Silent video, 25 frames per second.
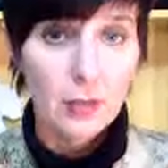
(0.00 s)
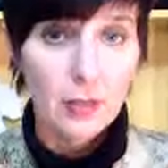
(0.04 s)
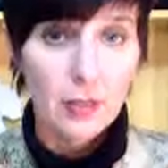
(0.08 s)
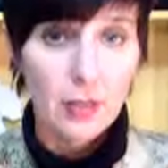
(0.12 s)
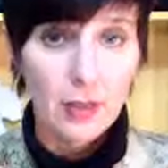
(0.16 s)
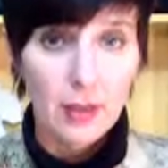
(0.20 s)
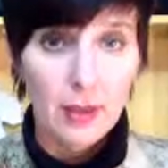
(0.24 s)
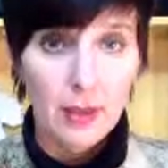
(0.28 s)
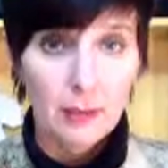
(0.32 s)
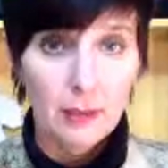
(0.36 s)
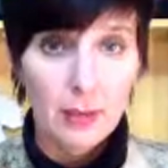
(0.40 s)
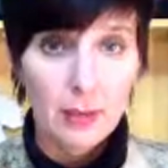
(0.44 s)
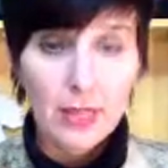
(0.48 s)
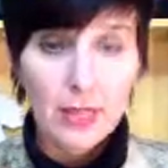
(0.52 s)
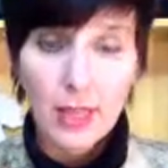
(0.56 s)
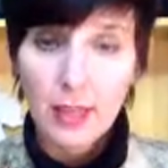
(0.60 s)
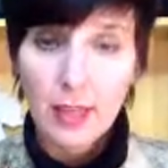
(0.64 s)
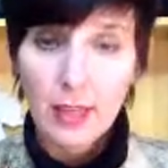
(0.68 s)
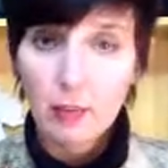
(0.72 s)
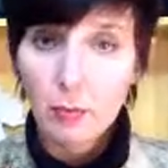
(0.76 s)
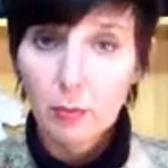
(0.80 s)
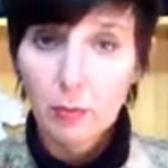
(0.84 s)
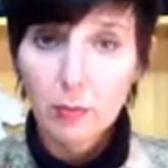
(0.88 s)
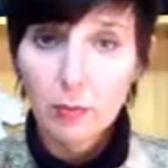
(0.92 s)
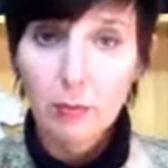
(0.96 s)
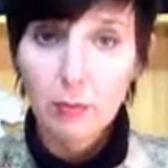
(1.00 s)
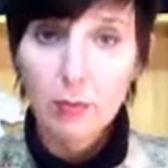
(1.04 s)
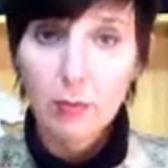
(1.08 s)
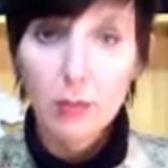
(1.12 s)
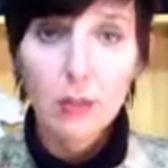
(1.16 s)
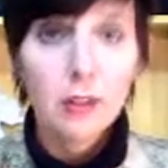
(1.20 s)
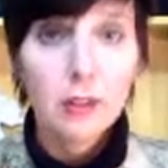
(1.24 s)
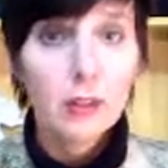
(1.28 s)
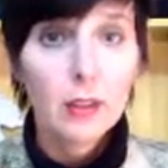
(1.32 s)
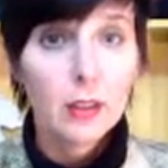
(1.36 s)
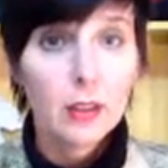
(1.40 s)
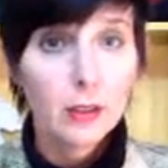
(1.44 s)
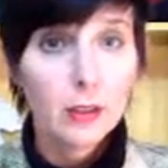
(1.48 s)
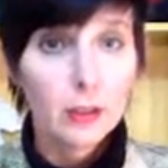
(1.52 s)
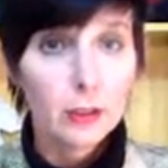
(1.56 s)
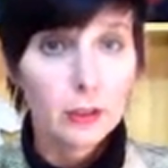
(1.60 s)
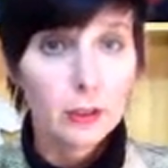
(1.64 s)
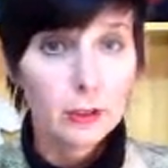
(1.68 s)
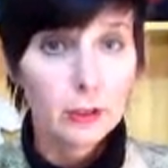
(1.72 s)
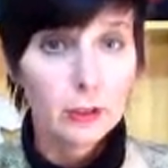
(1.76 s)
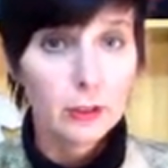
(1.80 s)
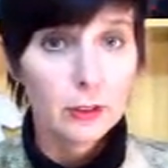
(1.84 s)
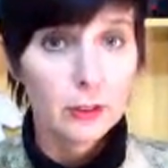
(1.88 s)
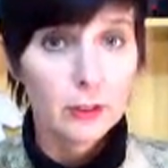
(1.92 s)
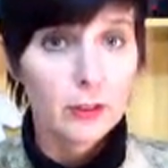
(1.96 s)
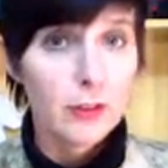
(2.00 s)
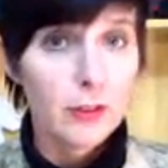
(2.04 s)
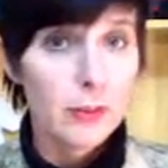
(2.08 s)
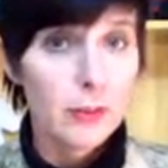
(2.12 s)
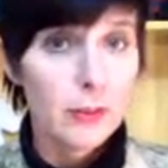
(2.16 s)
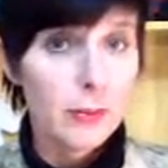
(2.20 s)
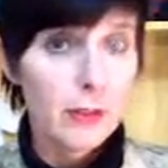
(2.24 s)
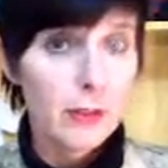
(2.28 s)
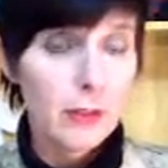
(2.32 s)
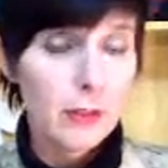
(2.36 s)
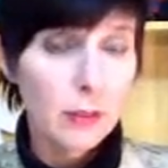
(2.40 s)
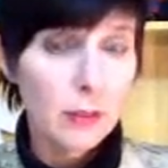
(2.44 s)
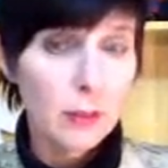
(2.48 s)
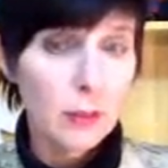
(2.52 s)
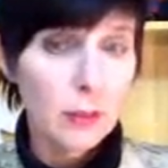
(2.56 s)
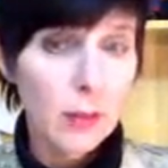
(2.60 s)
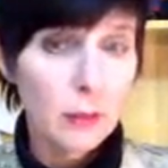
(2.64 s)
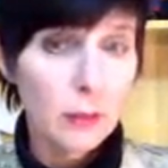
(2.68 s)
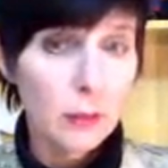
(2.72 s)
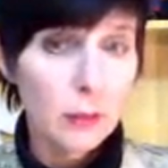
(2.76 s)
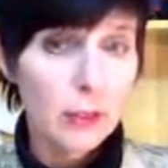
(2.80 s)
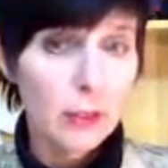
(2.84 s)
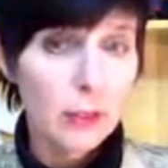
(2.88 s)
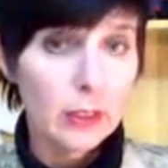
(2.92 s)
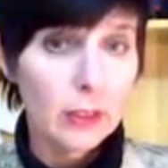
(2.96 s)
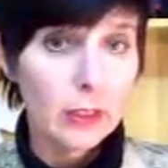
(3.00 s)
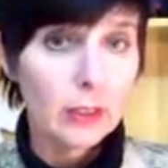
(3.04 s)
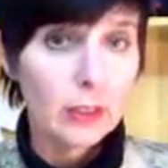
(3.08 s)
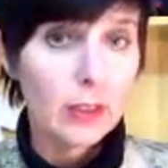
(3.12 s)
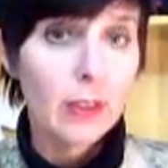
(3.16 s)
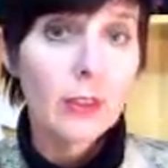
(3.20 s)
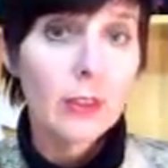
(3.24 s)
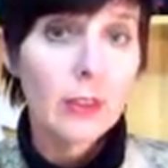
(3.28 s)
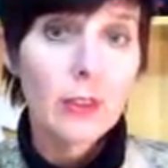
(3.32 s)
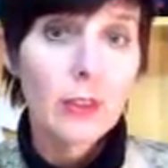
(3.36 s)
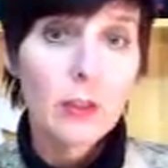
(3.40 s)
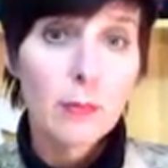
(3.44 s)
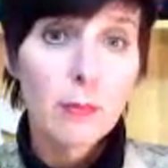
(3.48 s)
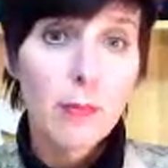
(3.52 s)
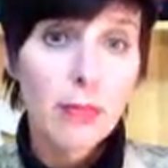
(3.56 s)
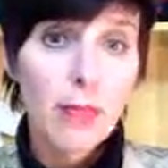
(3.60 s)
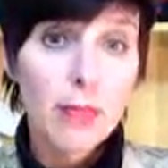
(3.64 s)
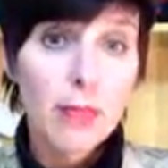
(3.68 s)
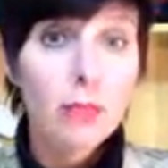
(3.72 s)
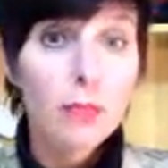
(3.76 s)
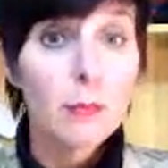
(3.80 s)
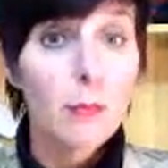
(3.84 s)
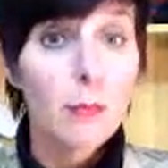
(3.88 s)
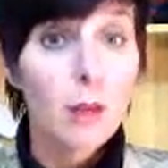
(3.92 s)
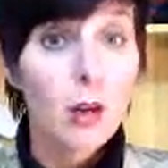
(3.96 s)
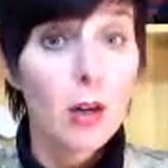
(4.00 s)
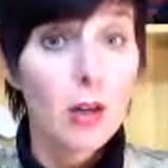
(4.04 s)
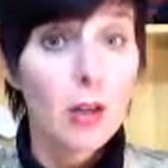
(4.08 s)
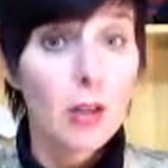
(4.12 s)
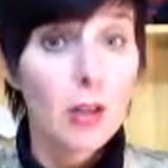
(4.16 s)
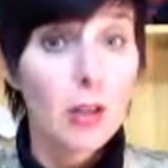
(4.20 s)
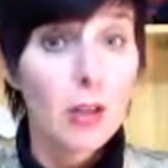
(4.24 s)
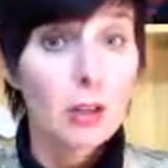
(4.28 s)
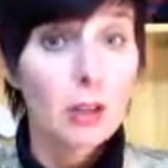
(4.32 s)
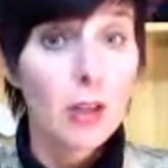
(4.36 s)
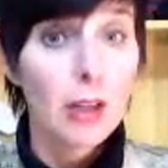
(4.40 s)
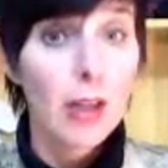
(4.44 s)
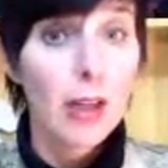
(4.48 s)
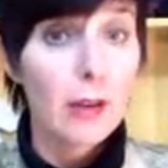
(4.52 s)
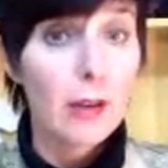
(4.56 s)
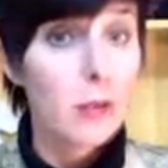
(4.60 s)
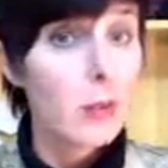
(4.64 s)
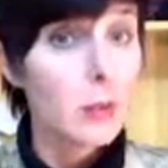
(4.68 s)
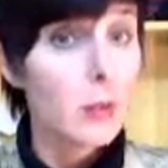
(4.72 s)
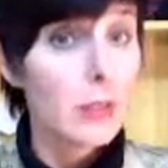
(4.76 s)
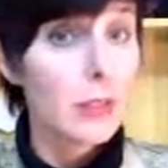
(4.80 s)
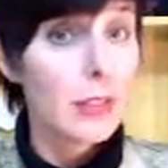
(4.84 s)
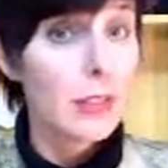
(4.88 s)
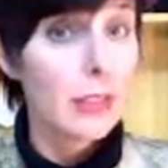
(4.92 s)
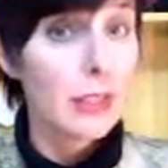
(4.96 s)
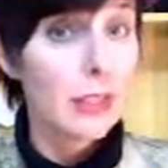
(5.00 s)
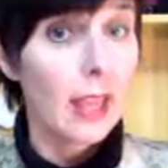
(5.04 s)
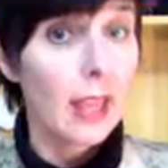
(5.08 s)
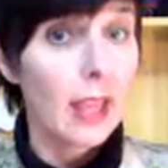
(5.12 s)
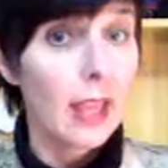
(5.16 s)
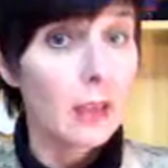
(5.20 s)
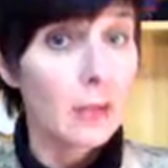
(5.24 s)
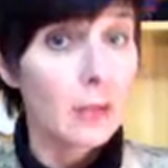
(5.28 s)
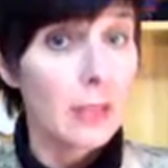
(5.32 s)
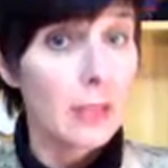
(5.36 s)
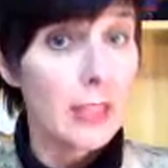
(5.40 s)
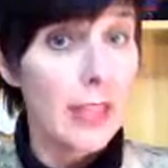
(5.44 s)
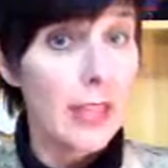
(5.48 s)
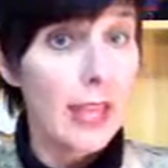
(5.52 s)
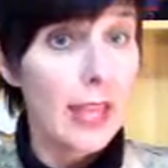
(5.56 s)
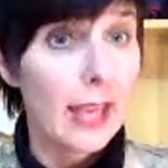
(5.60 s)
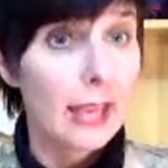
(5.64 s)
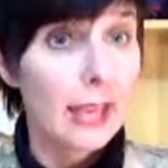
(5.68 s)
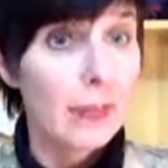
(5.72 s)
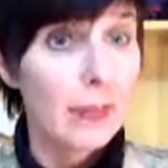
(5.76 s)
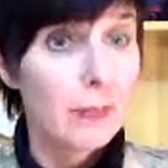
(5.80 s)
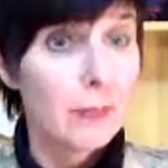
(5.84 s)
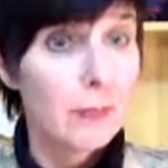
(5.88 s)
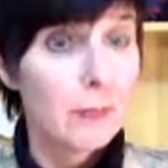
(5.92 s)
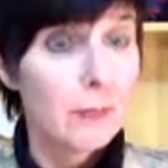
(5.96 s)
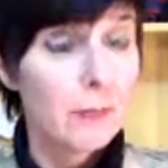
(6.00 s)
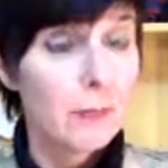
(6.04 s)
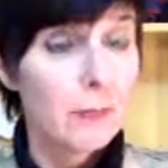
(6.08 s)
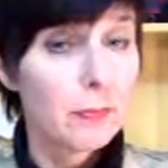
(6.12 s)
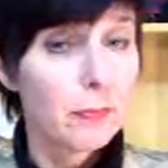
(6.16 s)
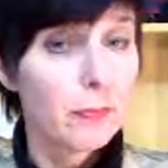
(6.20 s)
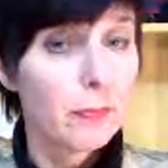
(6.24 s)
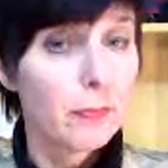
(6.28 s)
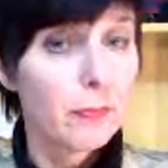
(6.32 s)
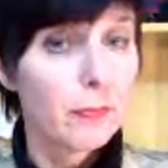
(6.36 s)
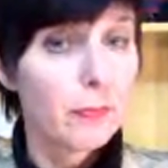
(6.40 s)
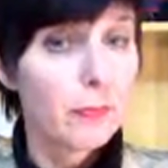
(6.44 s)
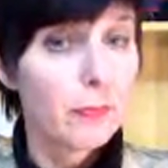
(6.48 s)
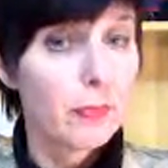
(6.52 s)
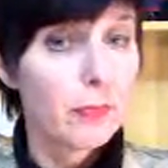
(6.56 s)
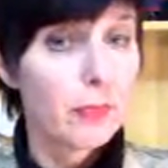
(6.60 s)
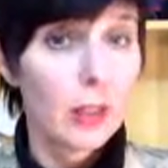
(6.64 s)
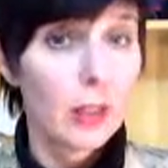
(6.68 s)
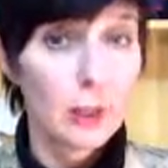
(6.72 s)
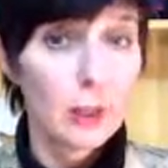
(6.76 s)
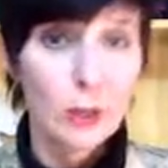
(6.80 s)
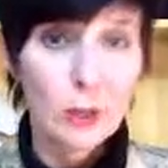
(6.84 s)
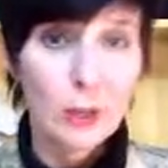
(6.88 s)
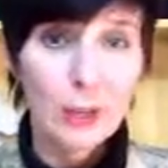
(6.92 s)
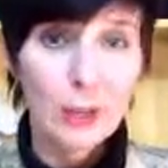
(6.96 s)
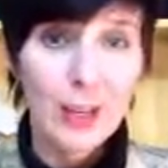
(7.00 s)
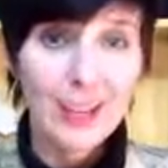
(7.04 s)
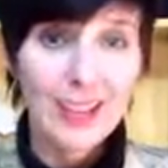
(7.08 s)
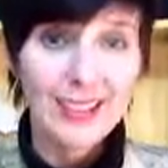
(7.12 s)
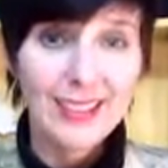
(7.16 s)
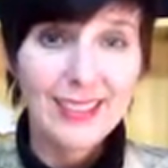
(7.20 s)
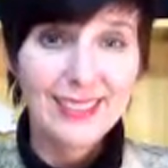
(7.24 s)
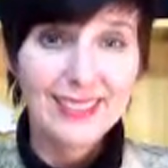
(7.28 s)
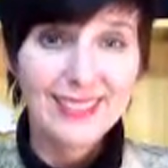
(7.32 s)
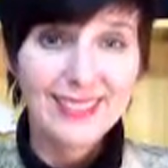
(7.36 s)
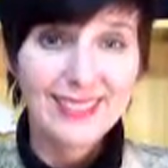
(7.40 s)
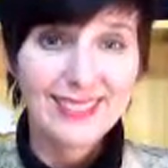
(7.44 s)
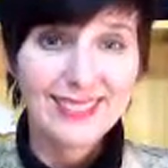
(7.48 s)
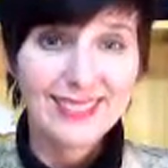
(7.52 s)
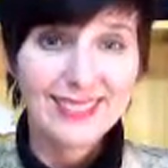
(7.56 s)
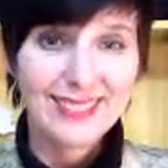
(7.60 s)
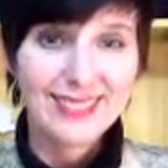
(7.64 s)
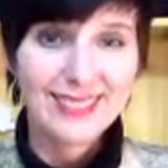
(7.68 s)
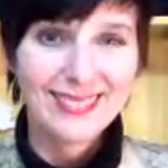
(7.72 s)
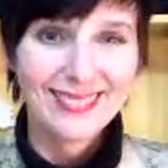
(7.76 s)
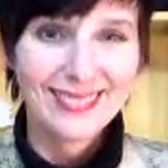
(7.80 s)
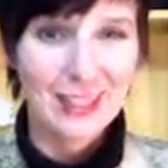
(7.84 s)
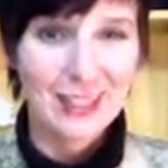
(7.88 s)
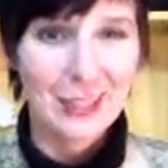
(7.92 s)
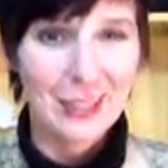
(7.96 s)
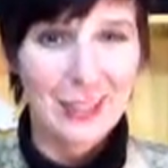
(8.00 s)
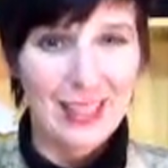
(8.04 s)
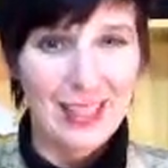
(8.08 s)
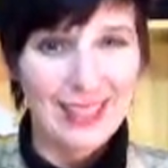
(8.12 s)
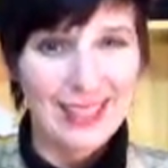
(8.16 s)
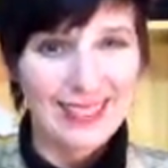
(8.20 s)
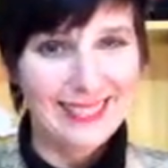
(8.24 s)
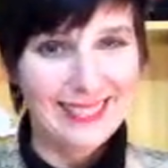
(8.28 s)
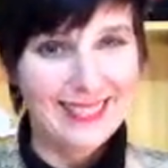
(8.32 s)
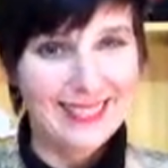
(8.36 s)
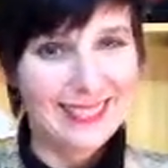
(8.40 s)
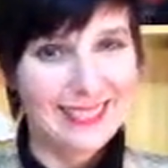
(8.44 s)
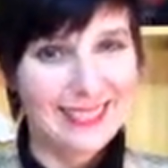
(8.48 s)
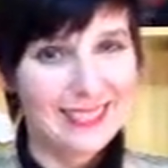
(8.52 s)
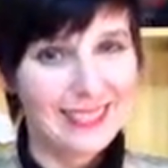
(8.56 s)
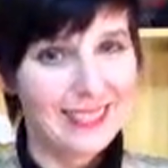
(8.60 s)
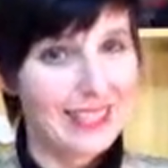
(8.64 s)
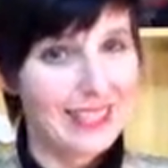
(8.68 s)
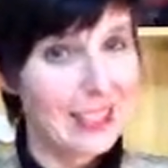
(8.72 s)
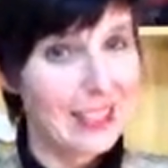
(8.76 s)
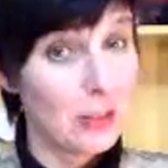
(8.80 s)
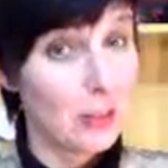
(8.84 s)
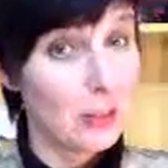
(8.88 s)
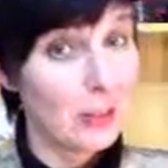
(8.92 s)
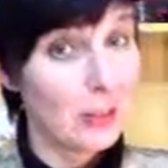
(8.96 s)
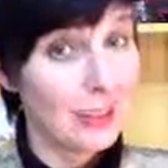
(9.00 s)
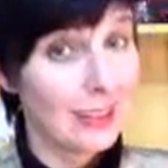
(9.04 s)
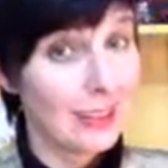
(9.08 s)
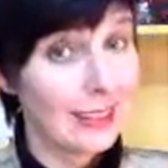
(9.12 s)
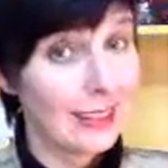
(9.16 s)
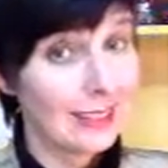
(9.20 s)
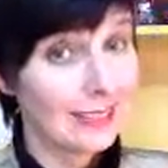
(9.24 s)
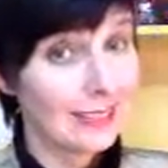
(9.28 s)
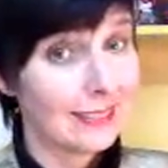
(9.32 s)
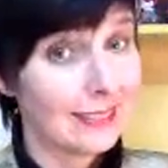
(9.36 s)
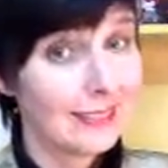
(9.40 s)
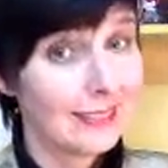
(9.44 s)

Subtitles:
with them to help you learn the muscle memory to make them part of how you sing every day. Are you ready? Great. Let's begin.